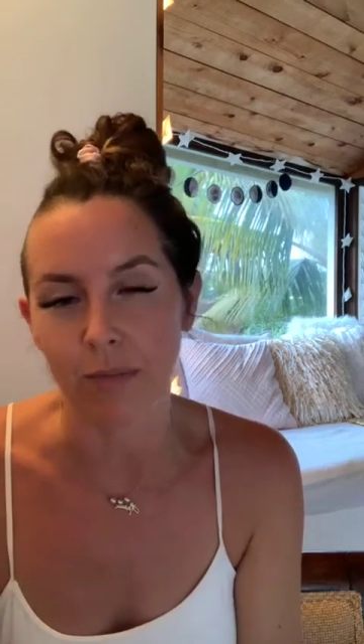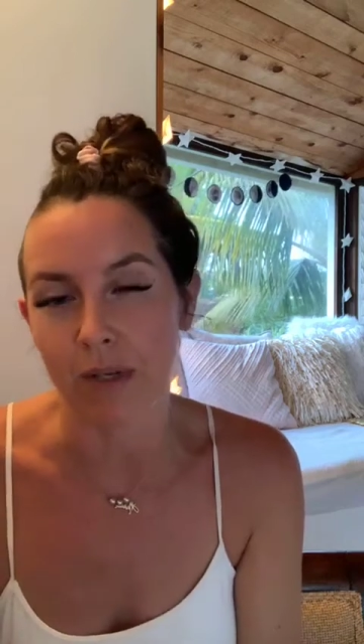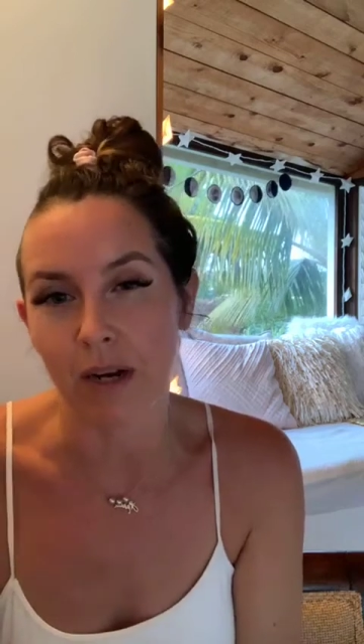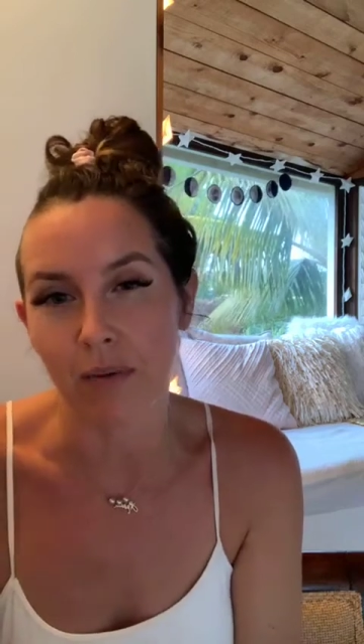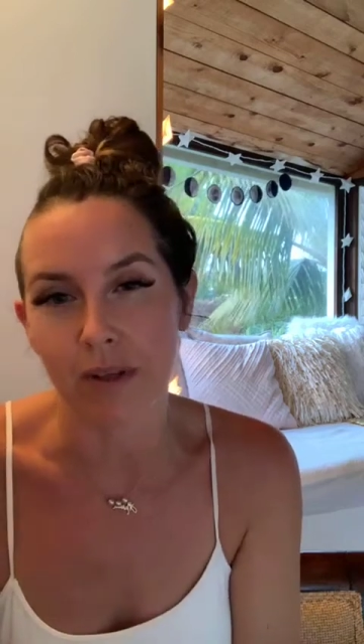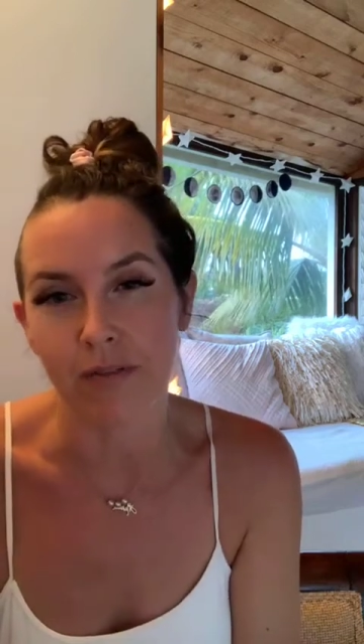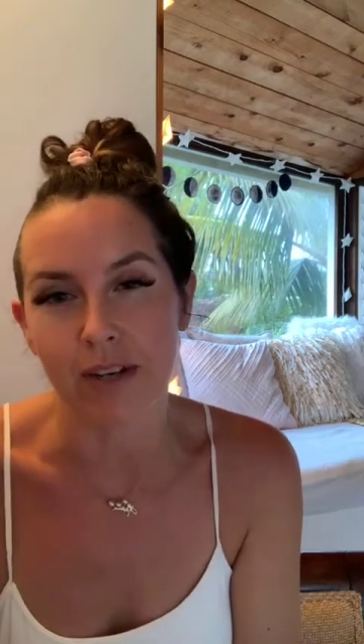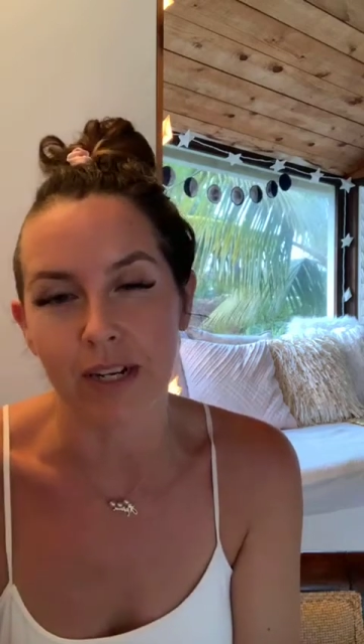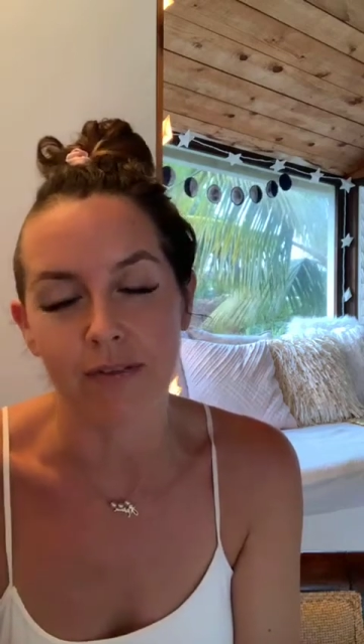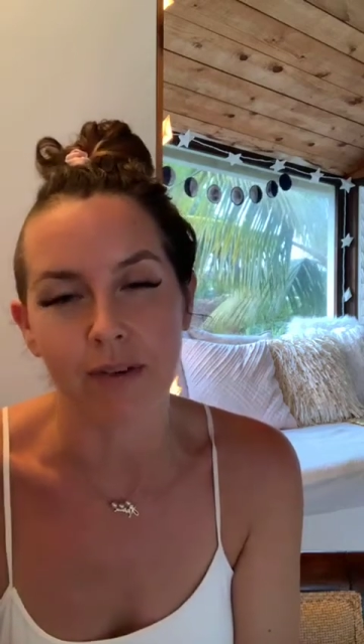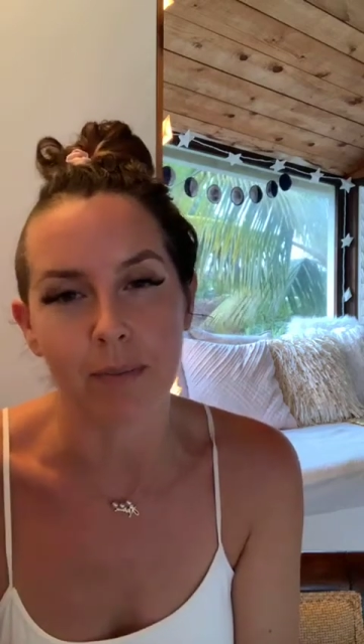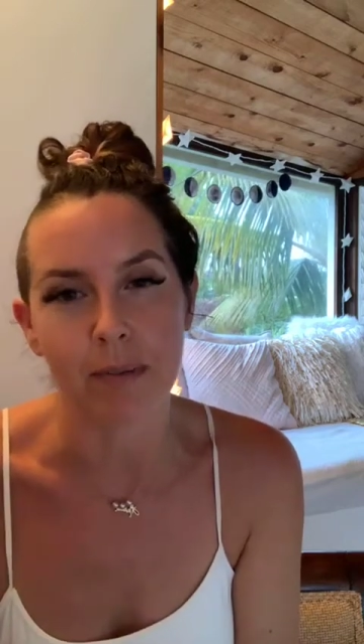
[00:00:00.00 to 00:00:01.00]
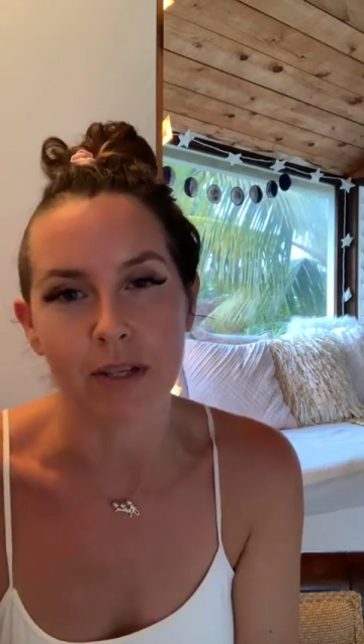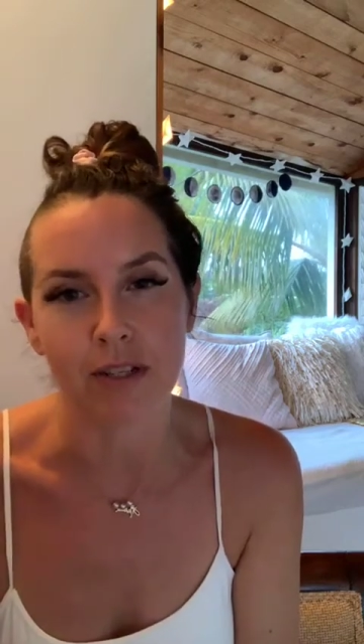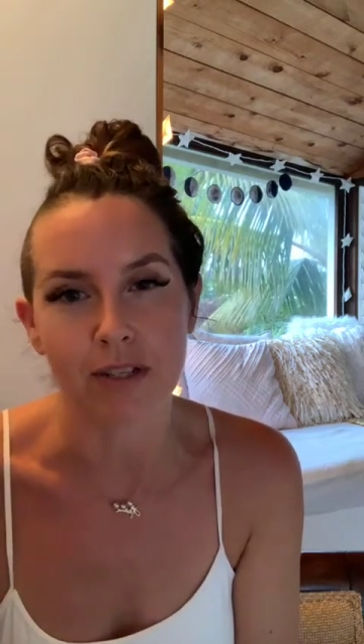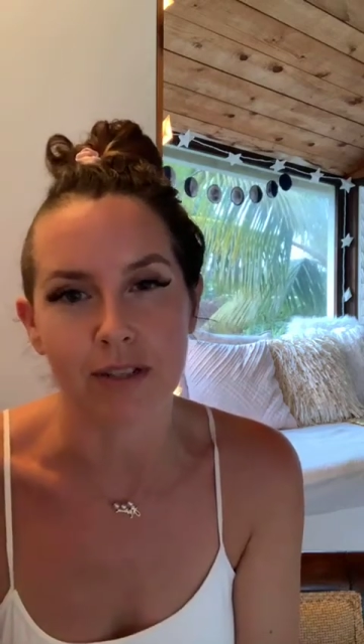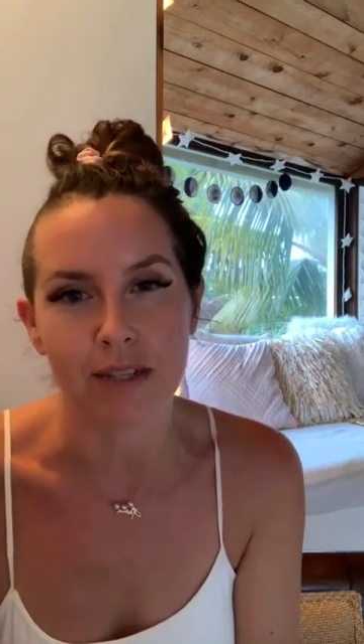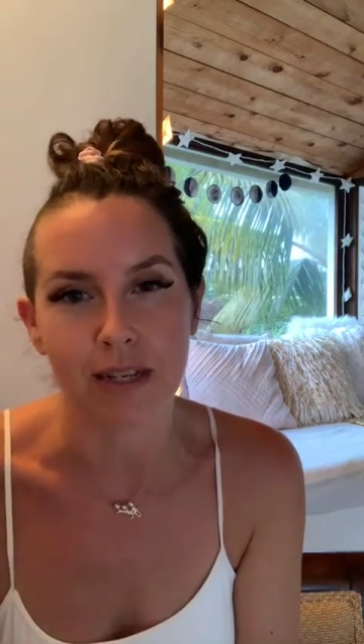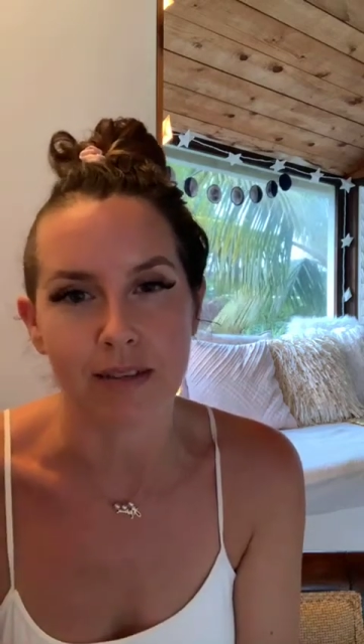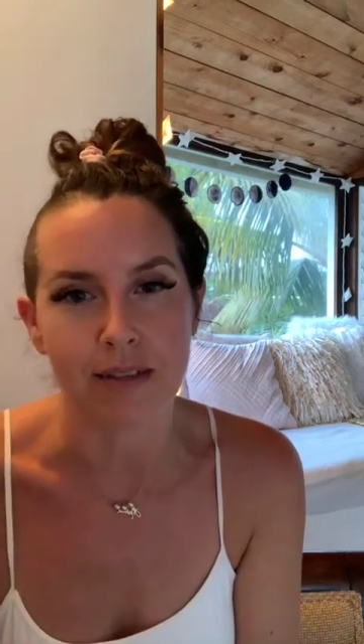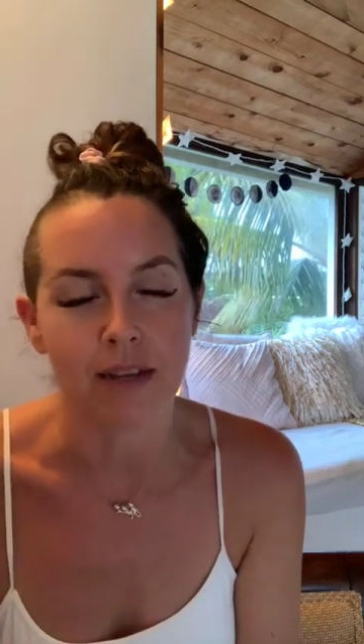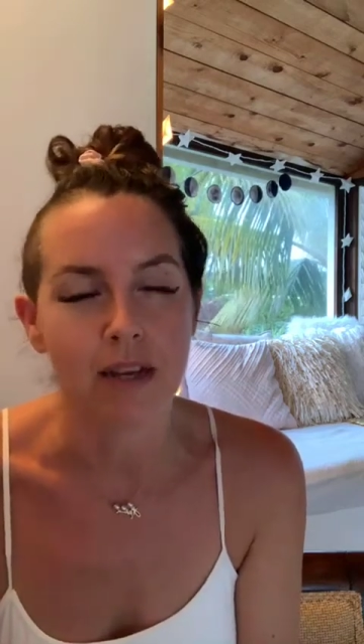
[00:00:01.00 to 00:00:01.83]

but not really finding very much success.